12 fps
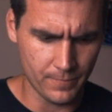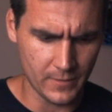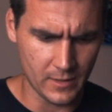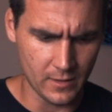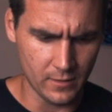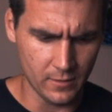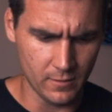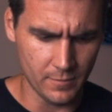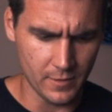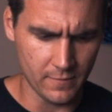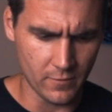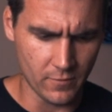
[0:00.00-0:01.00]
Get a little
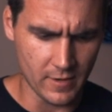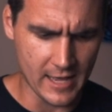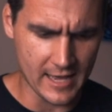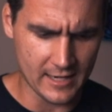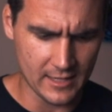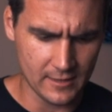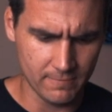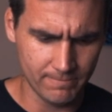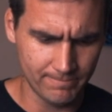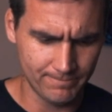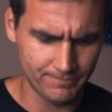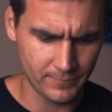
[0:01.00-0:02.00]
bit of a riding.
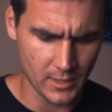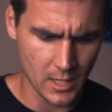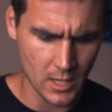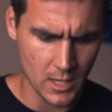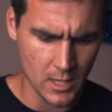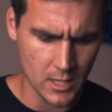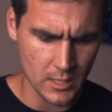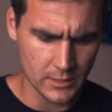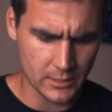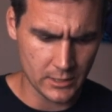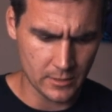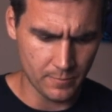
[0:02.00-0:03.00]

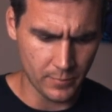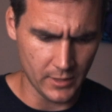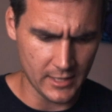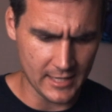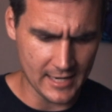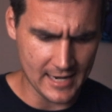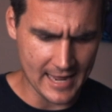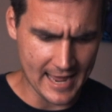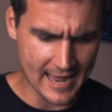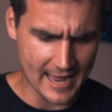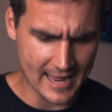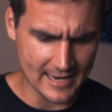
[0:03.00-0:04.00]
Split it
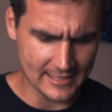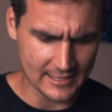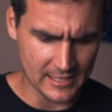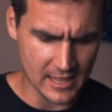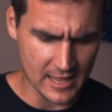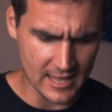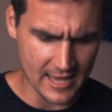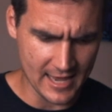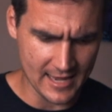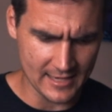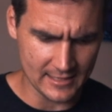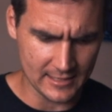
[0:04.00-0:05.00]
at
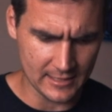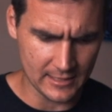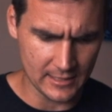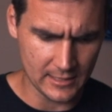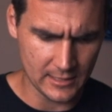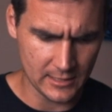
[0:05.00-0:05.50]
that.